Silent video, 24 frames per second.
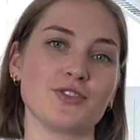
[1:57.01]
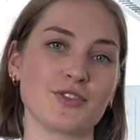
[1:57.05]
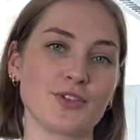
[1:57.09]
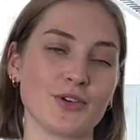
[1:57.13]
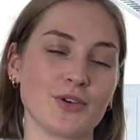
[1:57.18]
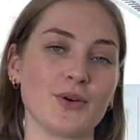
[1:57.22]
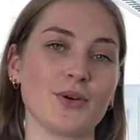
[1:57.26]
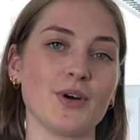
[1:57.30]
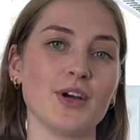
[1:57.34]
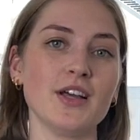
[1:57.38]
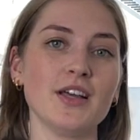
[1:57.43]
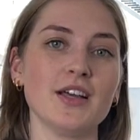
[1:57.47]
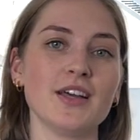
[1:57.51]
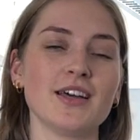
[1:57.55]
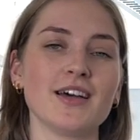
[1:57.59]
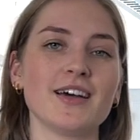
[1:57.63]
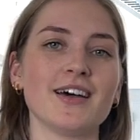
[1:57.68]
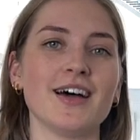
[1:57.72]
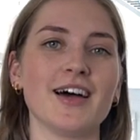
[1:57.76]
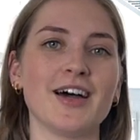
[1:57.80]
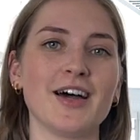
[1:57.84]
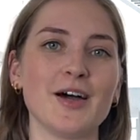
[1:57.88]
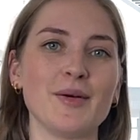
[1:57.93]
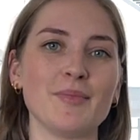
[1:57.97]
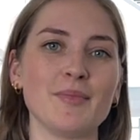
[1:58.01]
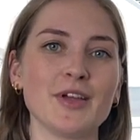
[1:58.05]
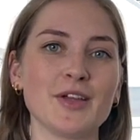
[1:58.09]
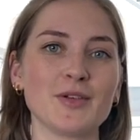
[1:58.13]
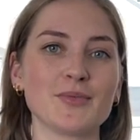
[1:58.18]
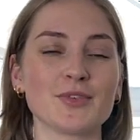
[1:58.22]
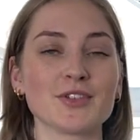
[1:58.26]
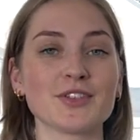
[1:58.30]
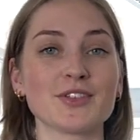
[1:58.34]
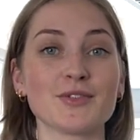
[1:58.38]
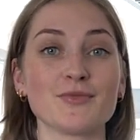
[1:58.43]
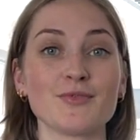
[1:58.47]
So
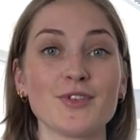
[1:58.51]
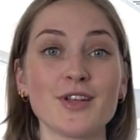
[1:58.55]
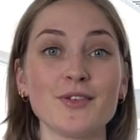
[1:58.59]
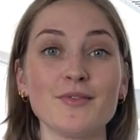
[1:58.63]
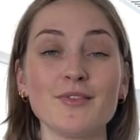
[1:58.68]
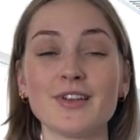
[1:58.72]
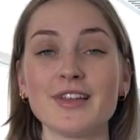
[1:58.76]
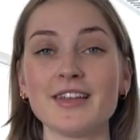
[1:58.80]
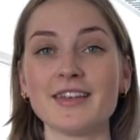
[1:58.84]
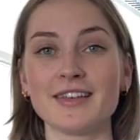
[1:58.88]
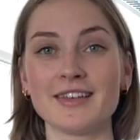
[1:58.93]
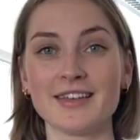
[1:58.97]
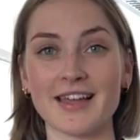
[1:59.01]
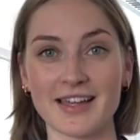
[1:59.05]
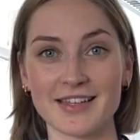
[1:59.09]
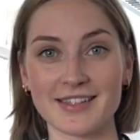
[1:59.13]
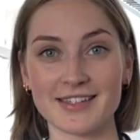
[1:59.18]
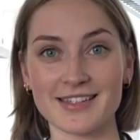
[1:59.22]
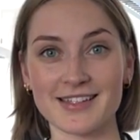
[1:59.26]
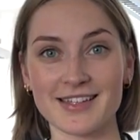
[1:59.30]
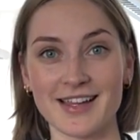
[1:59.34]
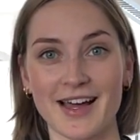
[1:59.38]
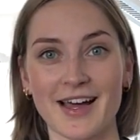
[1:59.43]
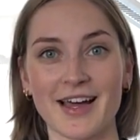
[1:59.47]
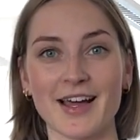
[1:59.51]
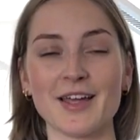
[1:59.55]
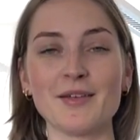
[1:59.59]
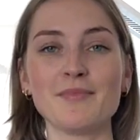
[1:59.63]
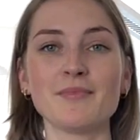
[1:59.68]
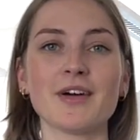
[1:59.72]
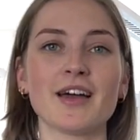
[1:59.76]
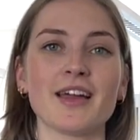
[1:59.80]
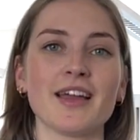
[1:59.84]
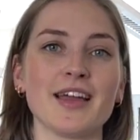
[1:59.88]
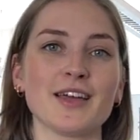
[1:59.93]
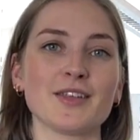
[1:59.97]
it was a really nice
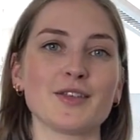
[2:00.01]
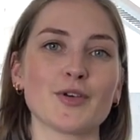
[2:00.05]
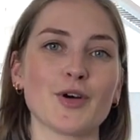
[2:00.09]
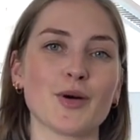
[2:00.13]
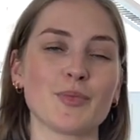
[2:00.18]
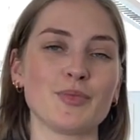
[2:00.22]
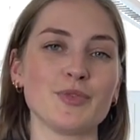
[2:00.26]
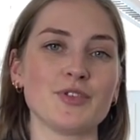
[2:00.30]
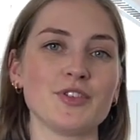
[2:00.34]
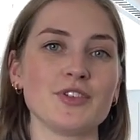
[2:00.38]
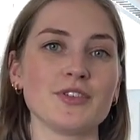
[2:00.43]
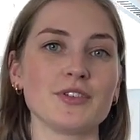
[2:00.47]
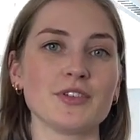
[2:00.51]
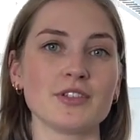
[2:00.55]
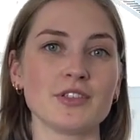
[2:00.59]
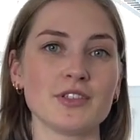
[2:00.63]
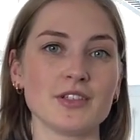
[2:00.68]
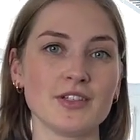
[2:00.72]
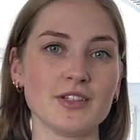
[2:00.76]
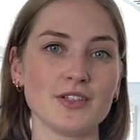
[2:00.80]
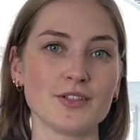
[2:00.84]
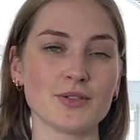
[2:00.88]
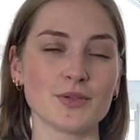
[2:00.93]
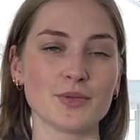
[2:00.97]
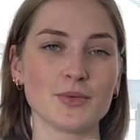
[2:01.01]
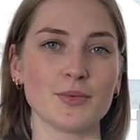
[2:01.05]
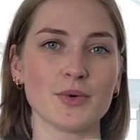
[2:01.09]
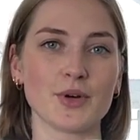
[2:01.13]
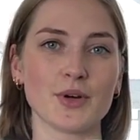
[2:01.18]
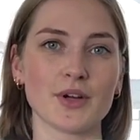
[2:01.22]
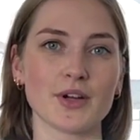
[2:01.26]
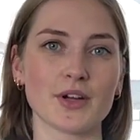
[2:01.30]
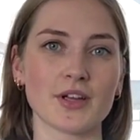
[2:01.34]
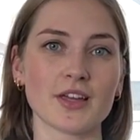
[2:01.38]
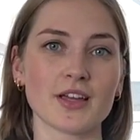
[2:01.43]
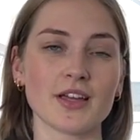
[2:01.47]
time. I had the opportunity to
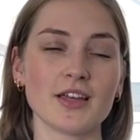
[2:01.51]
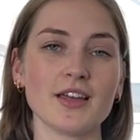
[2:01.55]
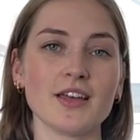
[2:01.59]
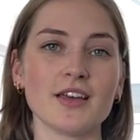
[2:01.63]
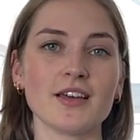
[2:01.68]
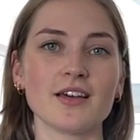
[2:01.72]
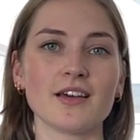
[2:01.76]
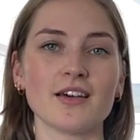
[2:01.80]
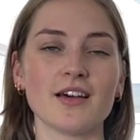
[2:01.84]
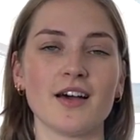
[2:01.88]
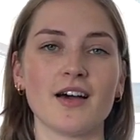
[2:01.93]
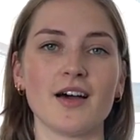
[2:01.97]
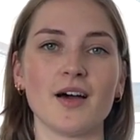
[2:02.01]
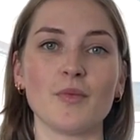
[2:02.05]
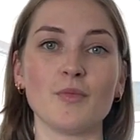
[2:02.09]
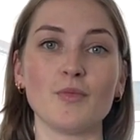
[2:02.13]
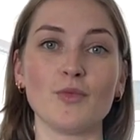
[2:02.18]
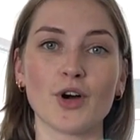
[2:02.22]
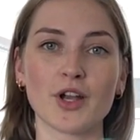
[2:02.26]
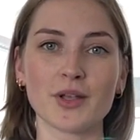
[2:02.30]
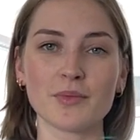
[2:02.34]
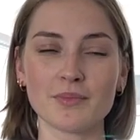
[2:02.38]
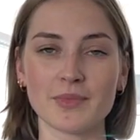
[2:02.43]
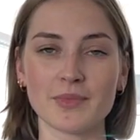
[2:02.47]
work 1